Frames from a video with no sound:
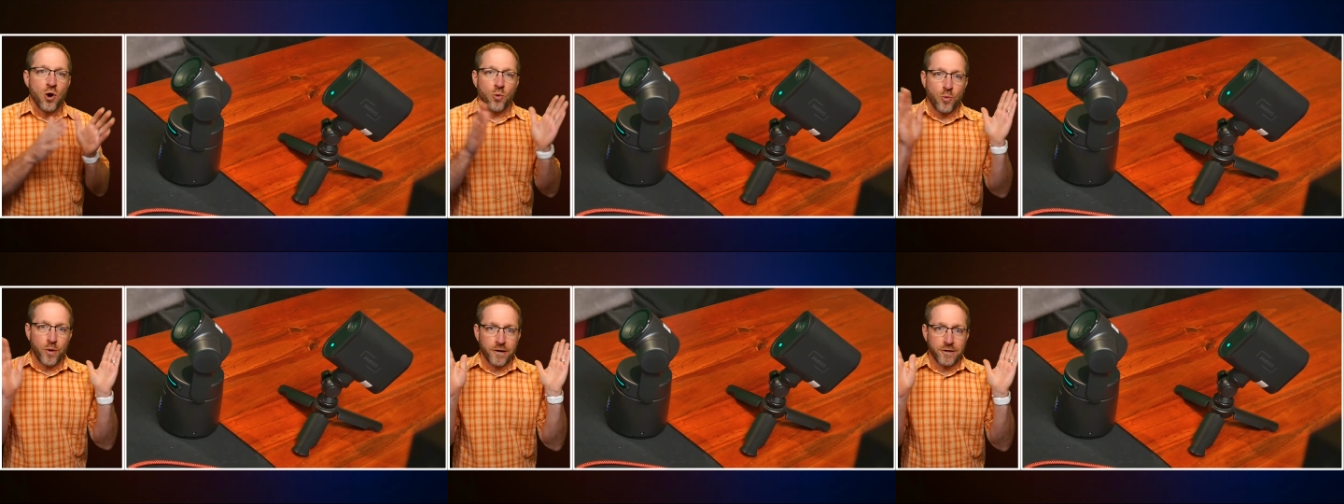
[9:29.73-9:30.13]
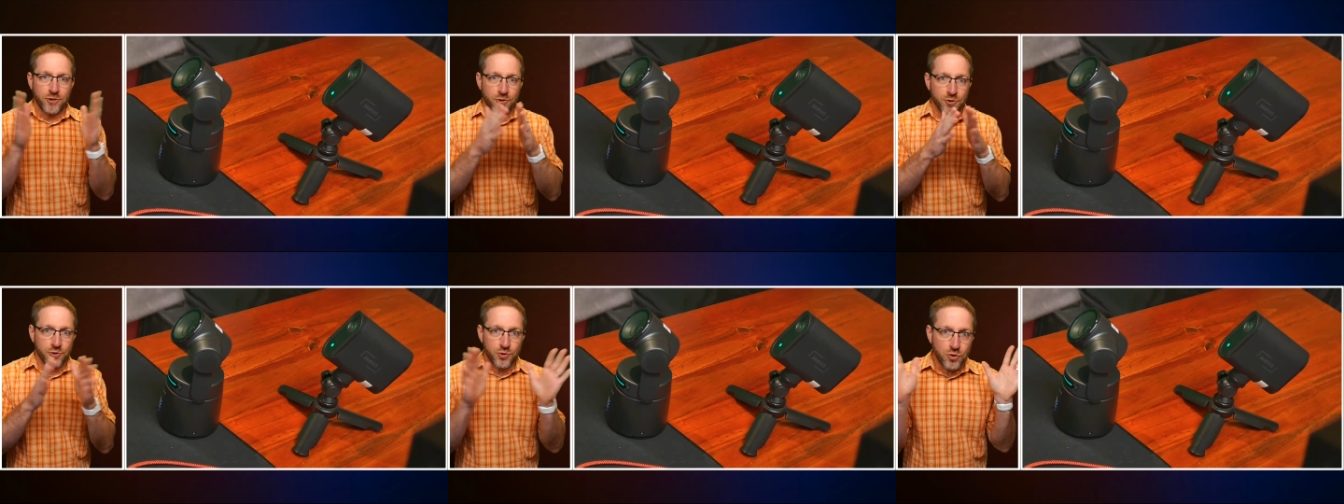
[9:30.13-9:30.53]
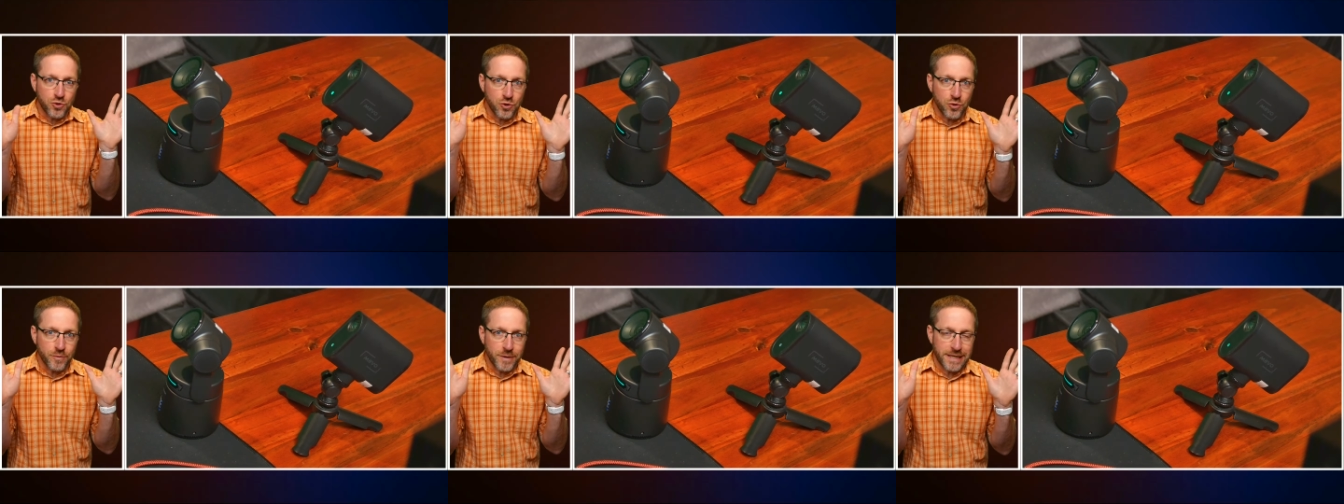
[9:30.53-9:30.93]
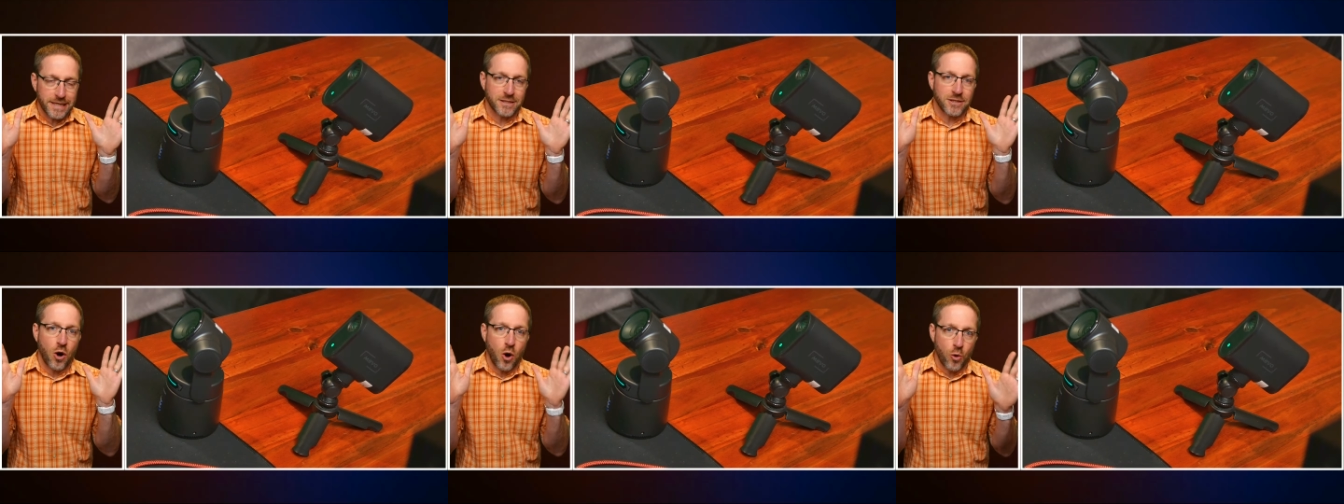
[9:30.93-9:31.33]
whereas your zoom
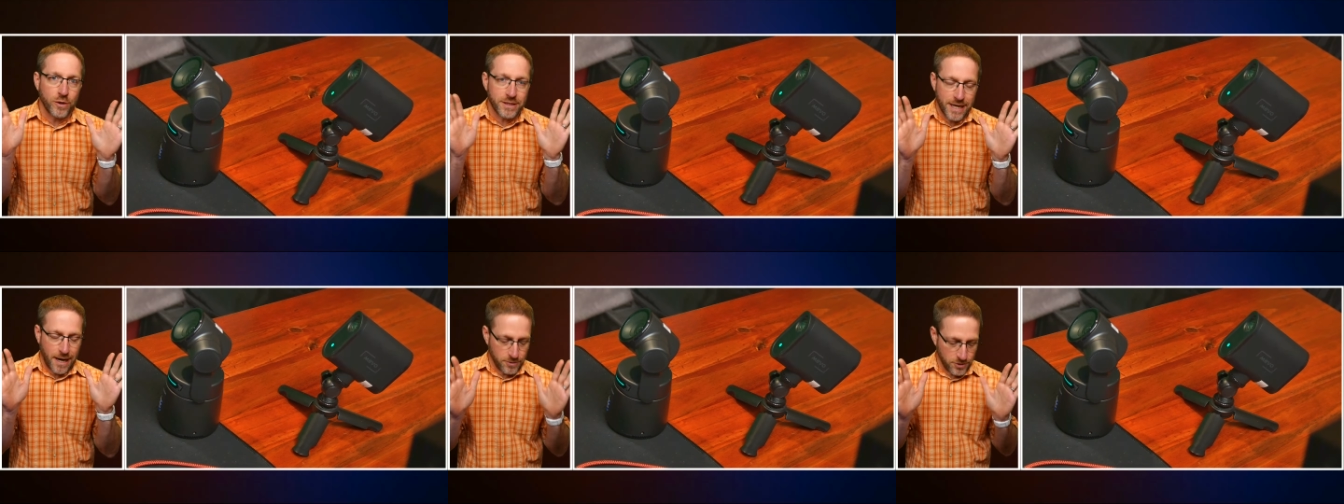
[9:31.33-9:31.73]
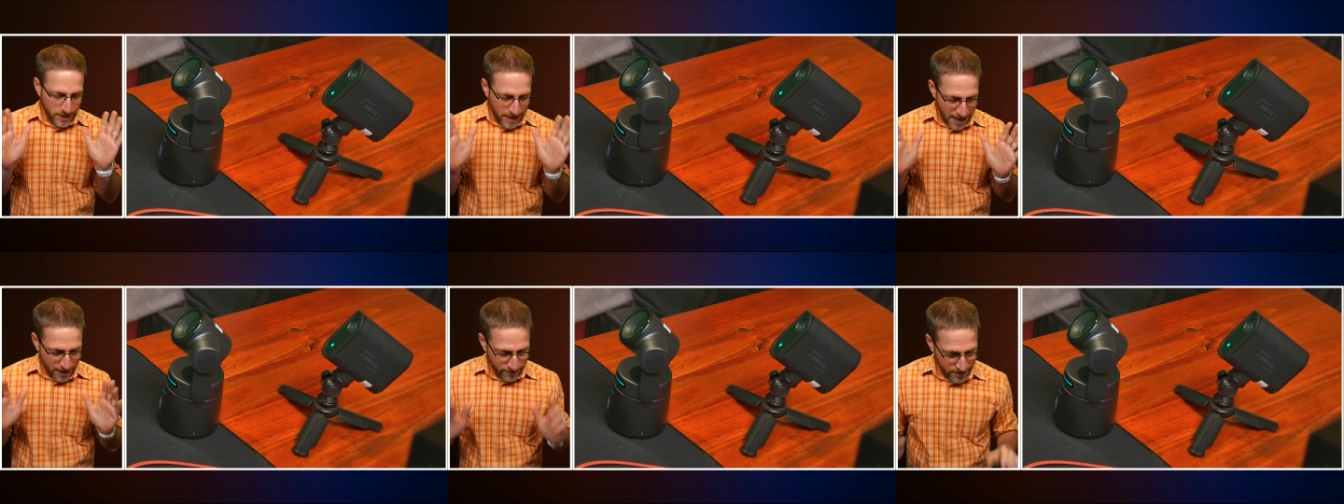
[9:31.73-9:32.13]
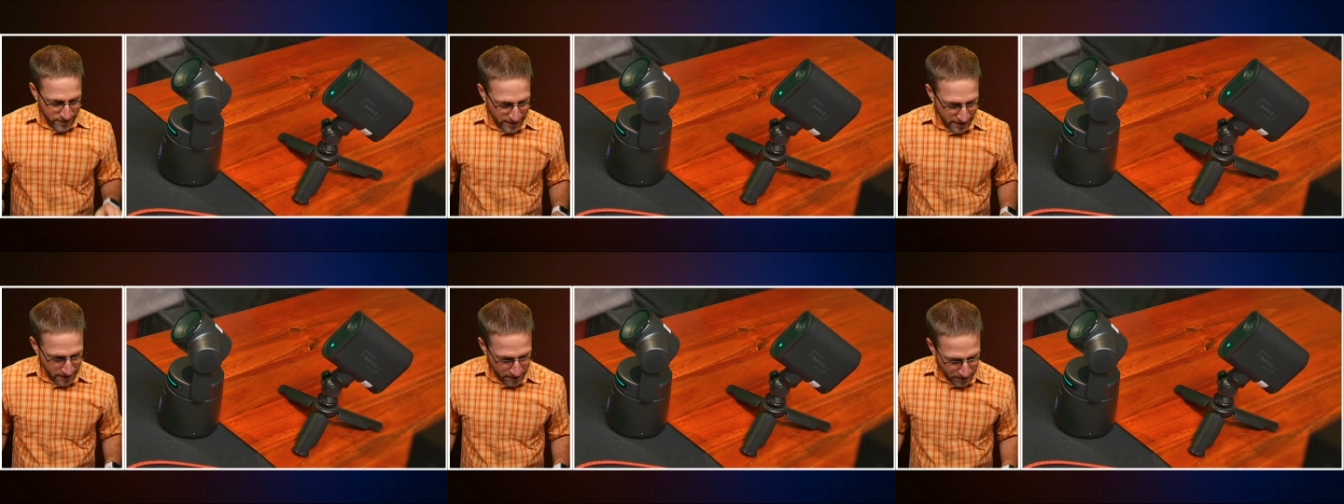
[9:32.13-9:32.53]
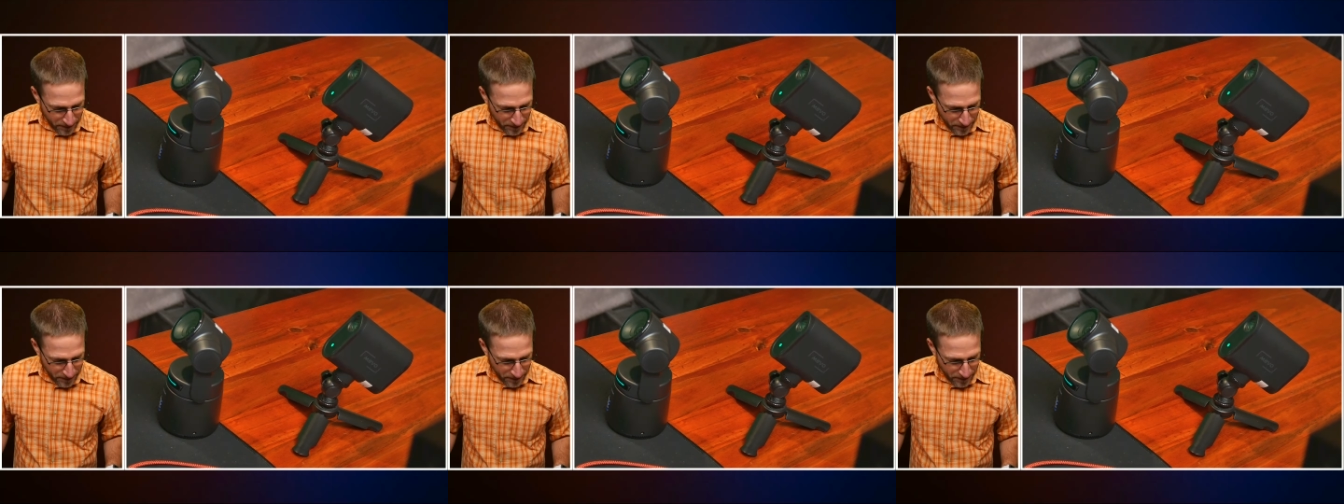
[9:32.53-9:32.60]
is always capturing everything.